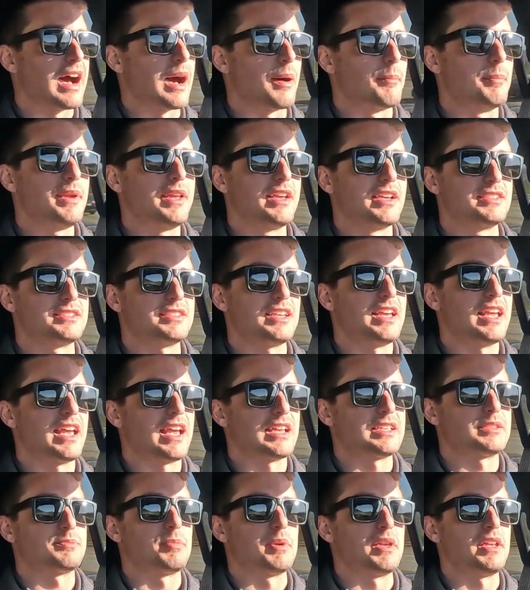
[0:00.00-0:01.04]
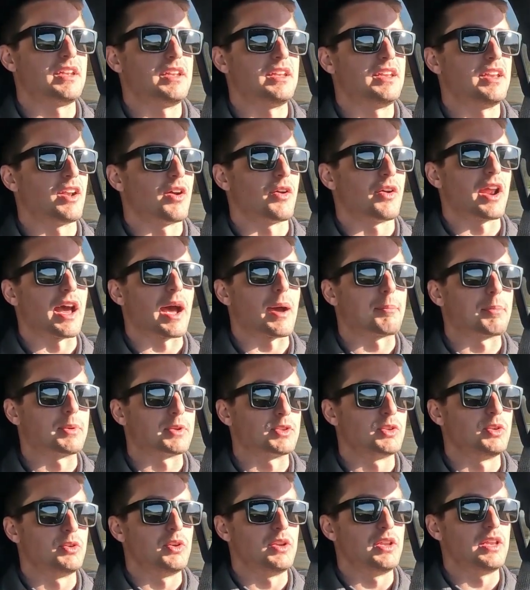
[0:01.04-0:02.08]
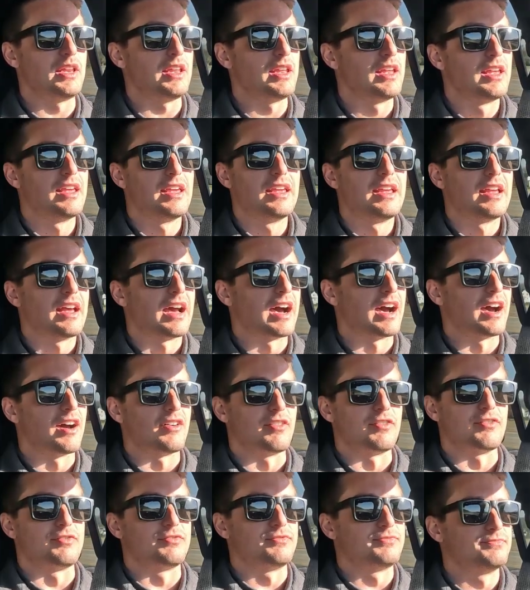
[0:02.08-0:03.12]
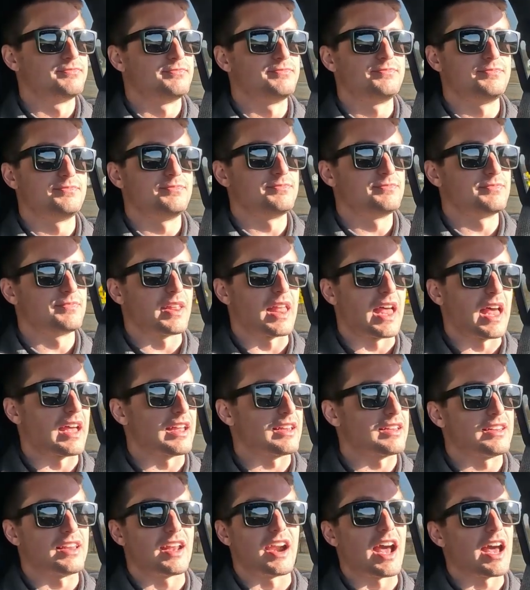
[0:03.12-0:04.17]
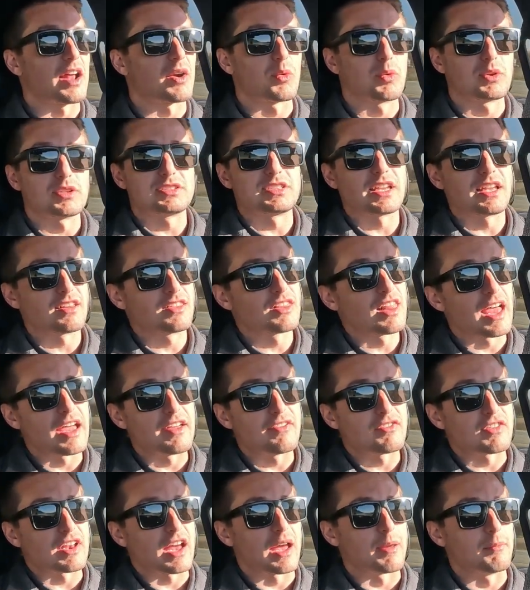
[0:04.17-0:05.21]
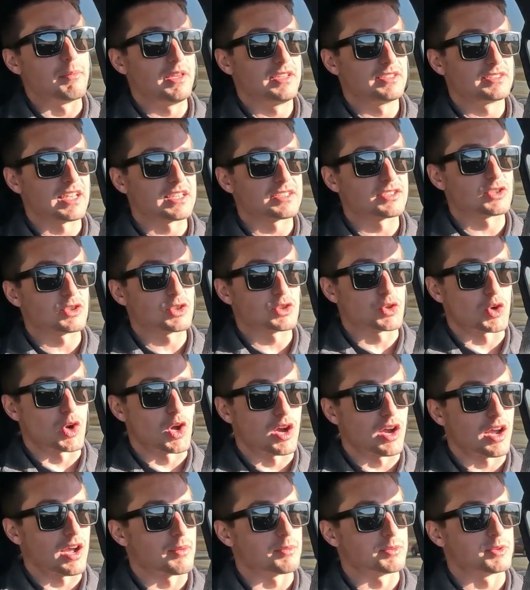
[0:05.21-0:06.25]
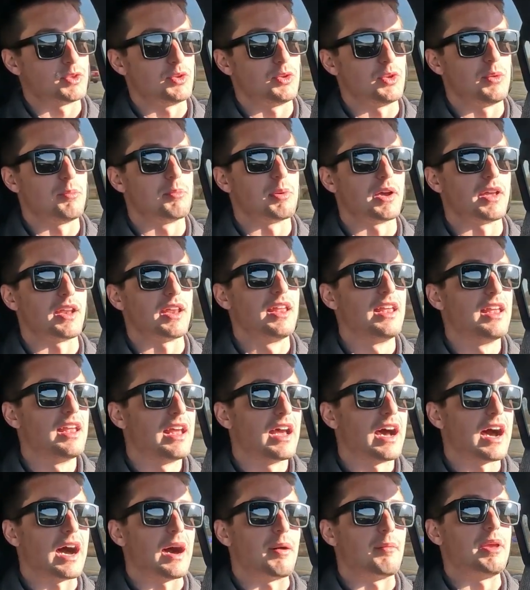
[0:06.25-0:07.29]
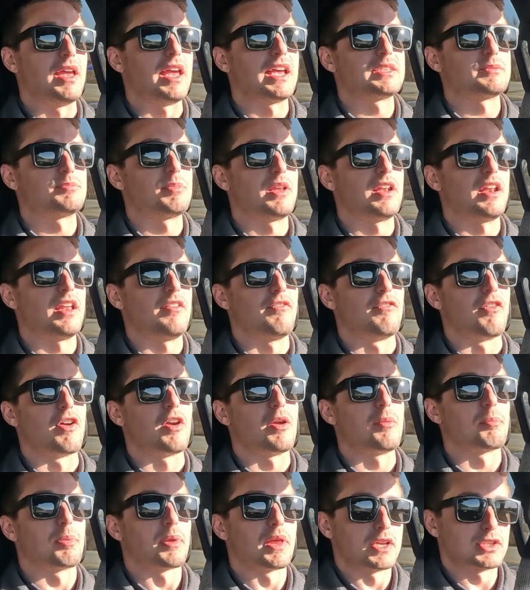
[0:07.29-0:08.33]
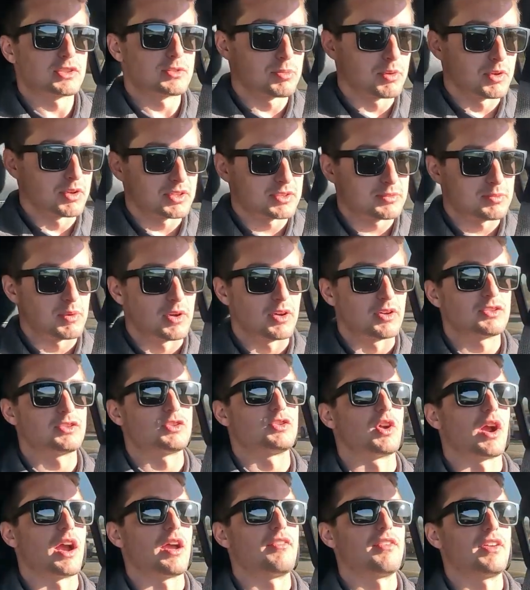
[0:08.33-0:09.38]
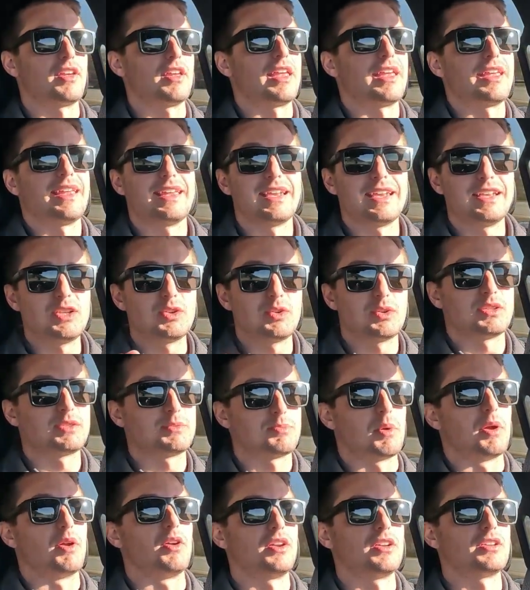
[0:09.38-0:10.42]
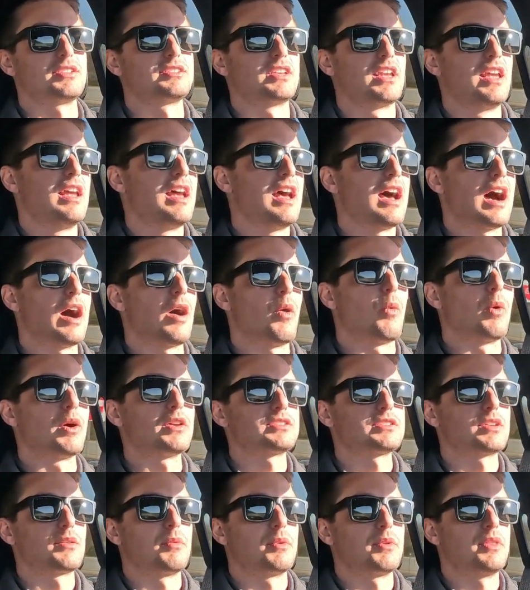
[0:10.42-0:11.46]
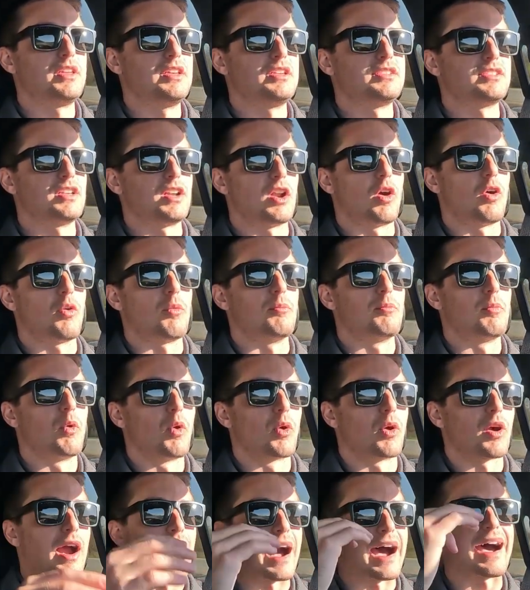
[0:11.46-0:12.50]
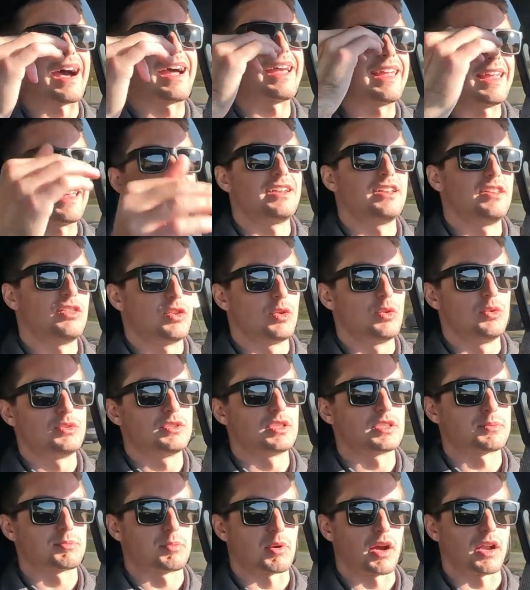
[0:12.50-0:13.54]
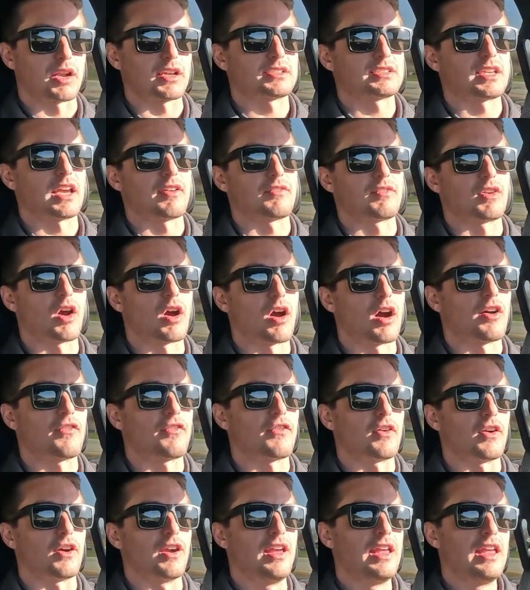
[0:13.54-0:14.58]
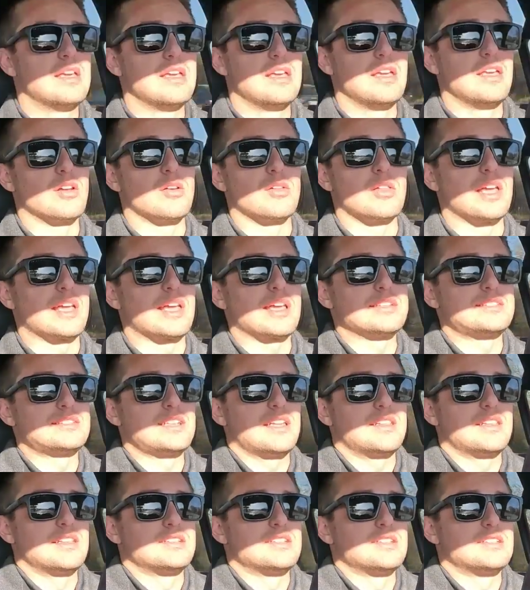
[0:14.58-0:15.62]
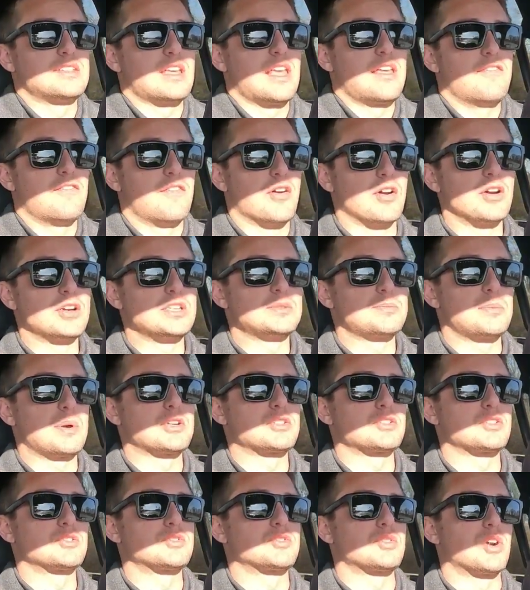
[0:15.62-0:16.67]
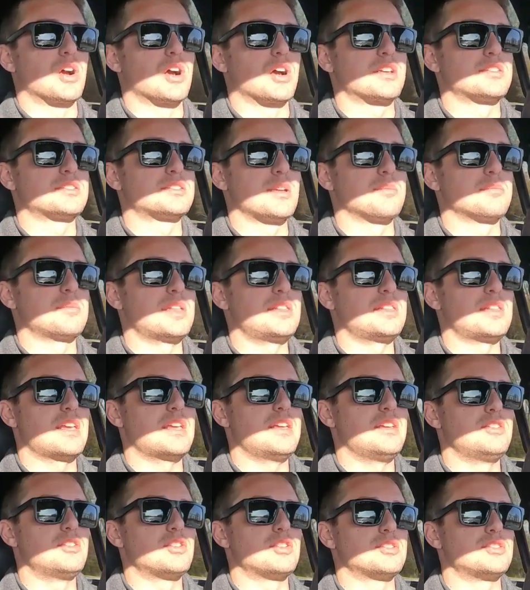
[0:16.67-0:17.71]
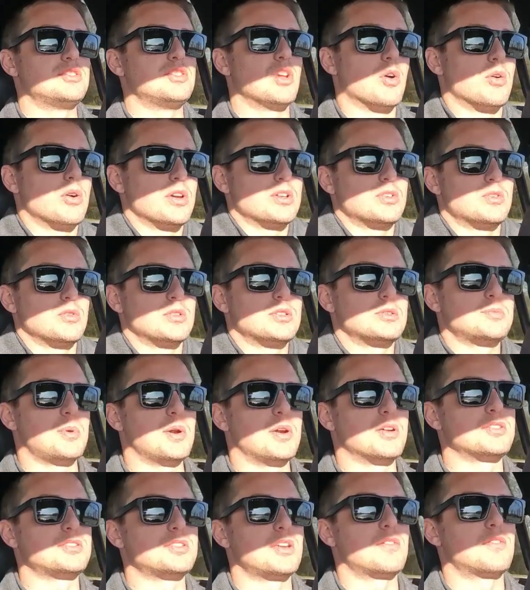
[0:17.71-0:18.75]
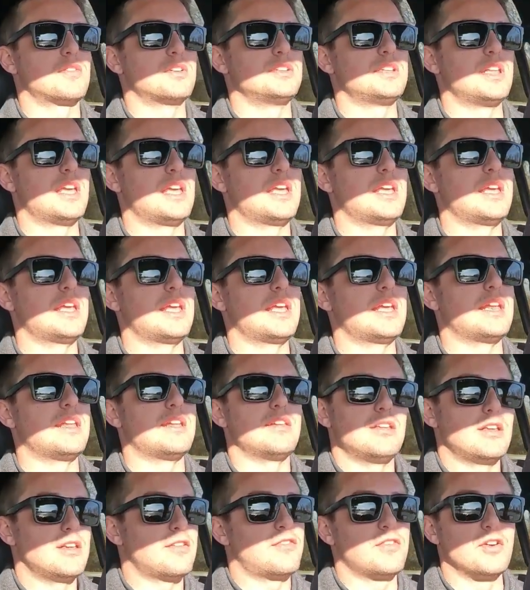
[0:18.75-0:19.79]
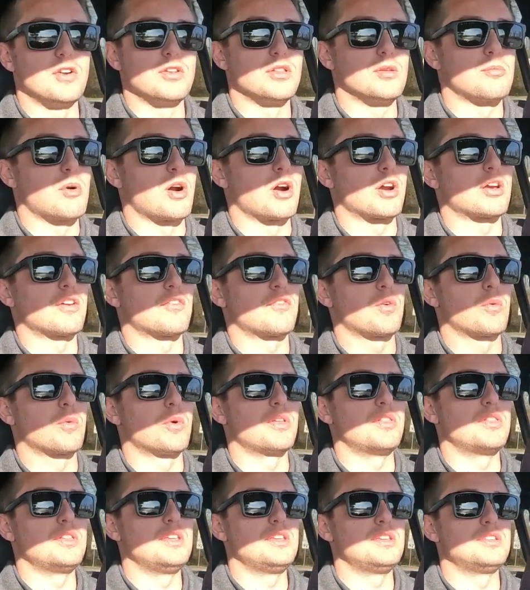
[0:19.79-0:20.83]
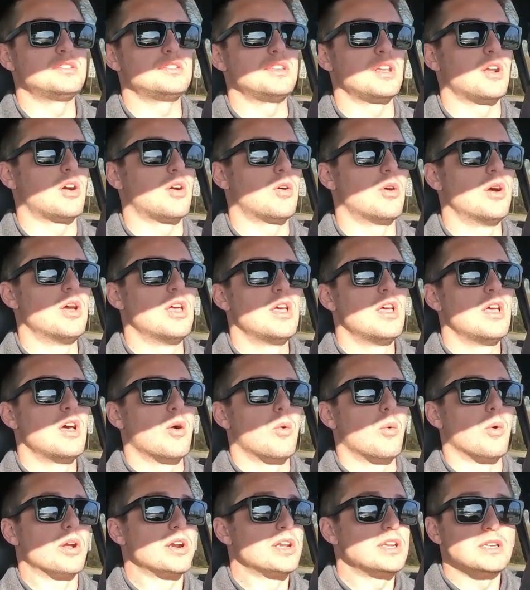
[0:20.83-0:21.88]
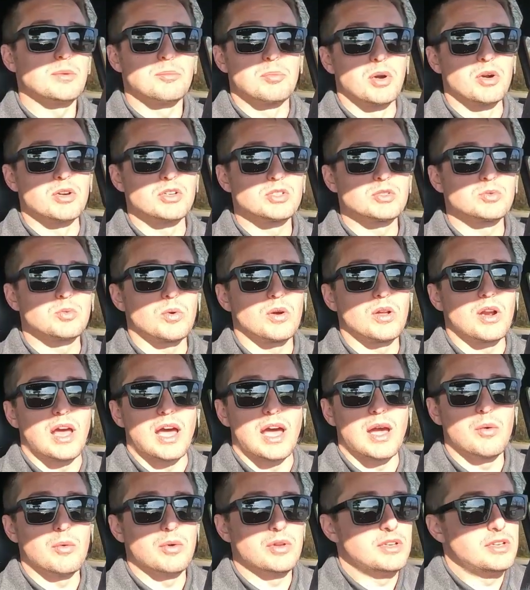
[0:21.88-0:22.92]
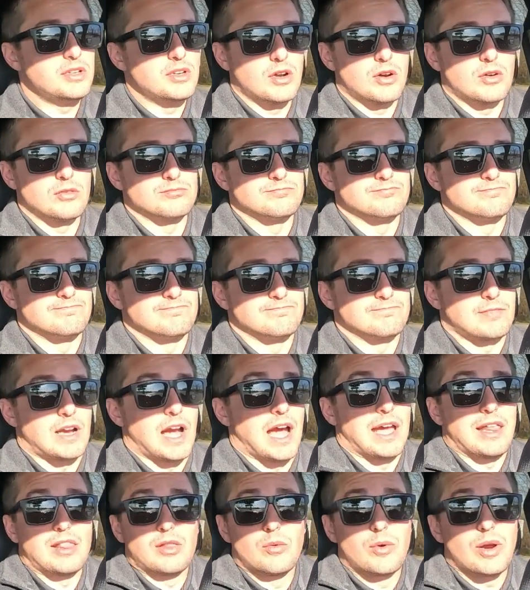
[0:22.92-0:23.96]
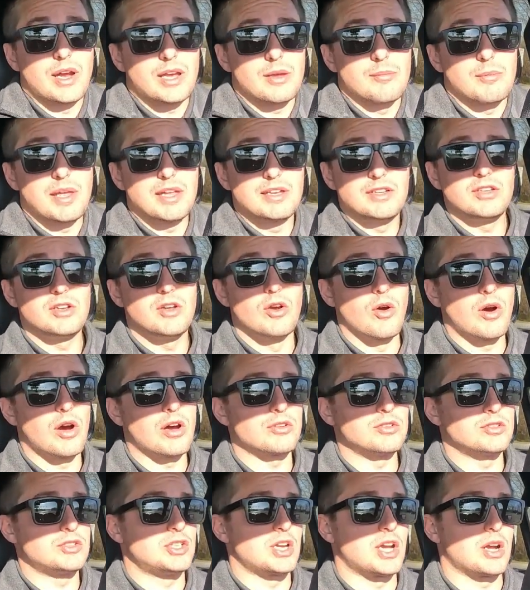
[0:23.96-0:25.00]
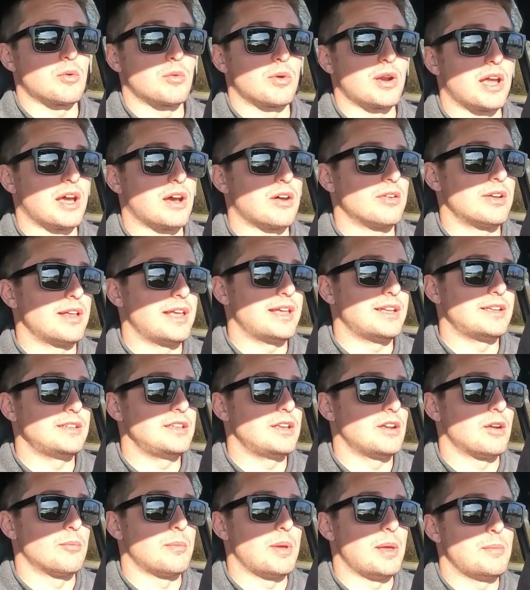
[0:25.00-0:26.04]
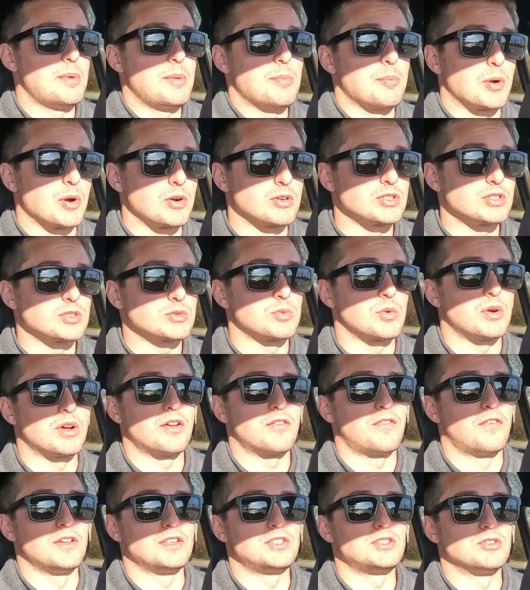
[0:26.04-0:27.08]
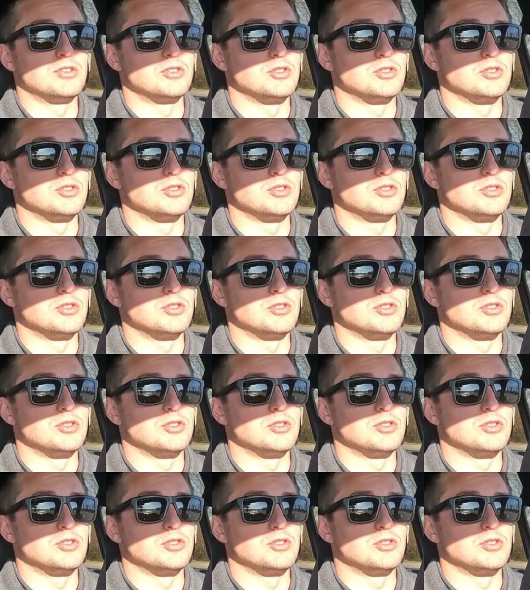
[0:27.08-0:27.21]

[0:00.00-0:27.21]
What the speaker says: because it has been, an opportunity of, I don't want to say a lifetime because that's a strong opportunity, but it has been a very pleasurable experience driving and getting to experience what some of these, more high-end enthusiast products have to offer. Like I said, this is a very special truck, something that you just don't get to experience every day. And if you're in the market for one of these, wanting to purchase one, I would, highly recommend you go out and check one out and, maybe purchase one. If it's your